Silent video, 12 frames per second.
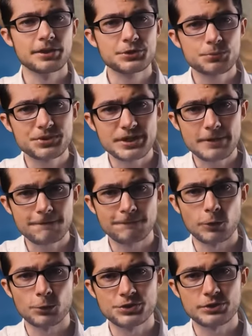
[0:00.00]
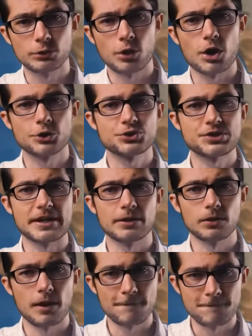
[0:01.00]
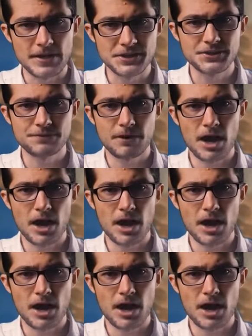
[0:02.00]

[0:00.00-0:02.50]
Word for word: This was the first large scale offensive